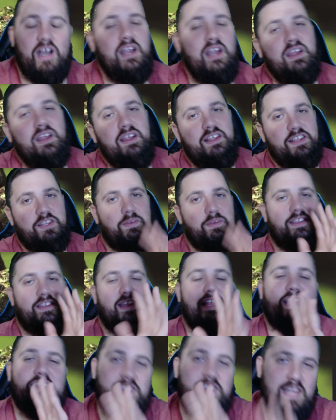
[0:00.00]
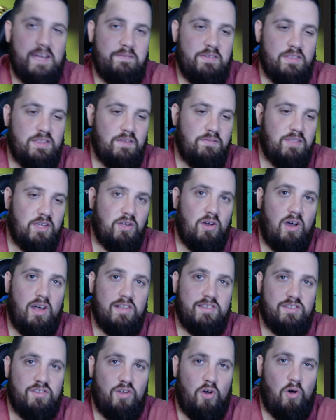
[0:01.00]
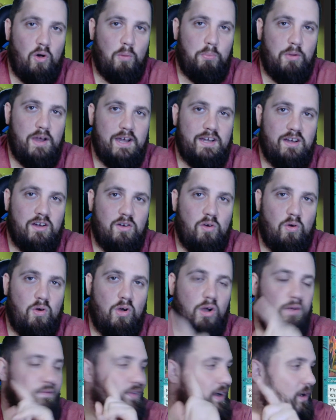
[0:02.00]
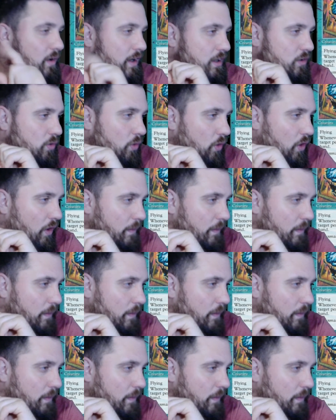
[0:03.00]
so it's like 1/7 of the cost of the Holebreaker Horror. Very cool.